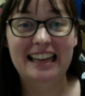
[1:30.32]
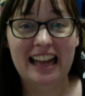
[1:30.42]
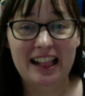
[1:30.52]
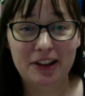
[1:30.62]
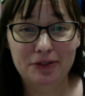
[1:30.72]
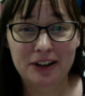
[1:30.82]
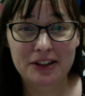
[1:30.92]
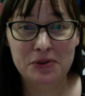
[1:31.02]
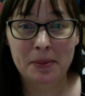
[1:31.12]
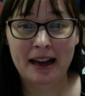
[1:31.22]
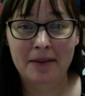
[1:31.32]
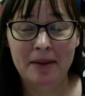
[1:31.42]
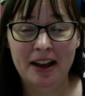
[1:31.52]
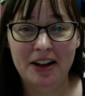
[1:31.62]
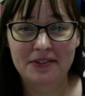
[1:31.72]
Hello friends, we're back in
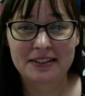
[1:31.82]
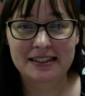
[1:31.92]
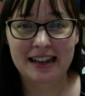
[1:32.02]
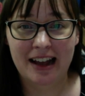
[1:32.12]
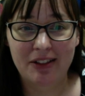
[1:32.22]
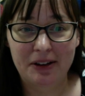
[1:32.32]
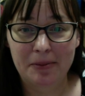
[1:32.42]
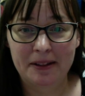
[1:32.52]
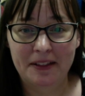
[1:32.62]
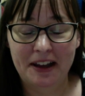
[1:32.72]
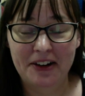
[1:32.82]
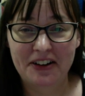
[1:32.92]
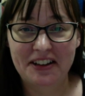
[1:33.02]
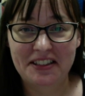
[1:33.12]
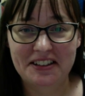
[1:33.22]
my office now a little bit later
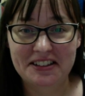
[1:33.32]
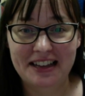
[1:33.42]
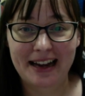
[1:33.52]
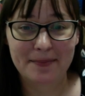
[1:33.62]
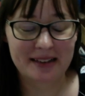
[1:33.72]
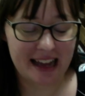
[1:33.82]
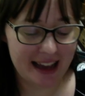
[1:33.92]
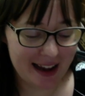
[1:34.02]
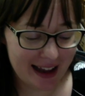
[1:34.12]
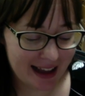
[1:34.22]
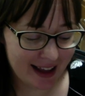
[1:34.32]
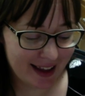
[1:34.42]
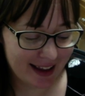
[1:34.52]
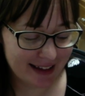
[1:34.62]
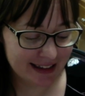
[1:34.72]
in the same day,
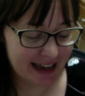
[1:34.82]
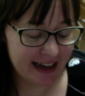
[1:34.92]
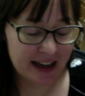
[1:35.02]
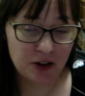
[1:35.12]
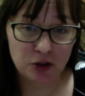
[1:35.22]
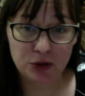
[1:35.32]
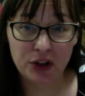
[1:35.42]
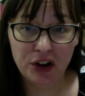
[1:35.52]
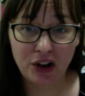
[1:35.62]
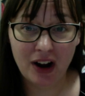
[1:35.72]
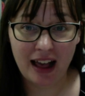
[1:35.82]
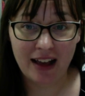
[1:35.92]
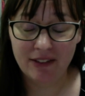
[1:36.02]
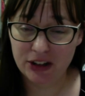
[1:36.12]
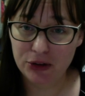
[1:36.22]
and I now no longer
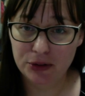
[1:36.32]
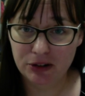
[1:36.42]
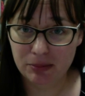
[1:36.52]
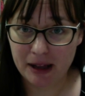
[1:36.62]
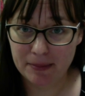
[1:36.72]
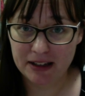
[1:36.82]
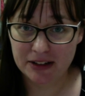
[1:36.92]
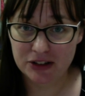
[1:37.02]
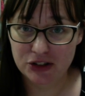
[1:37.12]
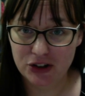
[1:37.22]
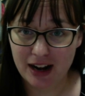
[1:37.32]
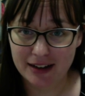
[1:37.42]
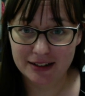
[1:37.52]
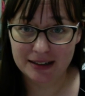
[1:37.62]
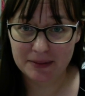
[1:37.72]
have a cute little puppy
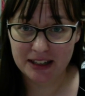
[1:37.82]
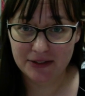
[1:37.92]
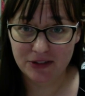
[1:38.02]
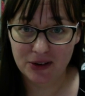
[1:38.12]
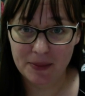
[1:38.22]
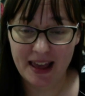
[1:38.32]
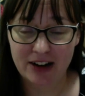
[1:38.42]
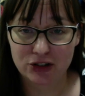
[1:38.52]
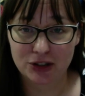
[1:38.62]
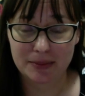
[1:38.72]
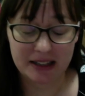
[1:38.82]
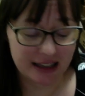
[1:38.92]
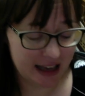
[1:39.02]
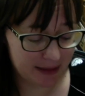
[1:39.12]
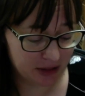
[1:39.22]
distracting me from actually
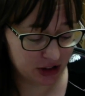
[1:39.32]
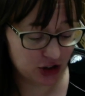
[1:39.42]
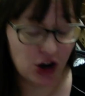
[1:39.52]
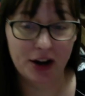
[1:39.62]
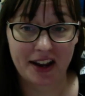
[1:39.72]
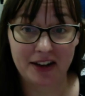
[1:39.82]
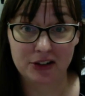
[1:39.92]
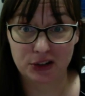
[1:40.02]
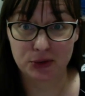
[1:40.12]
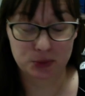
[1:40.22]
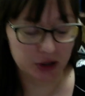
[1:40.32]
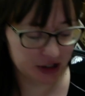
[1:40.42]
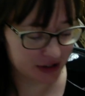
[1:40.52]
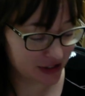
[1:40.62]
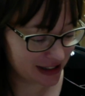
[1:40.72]
being able to talk and use
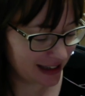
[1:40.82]
words.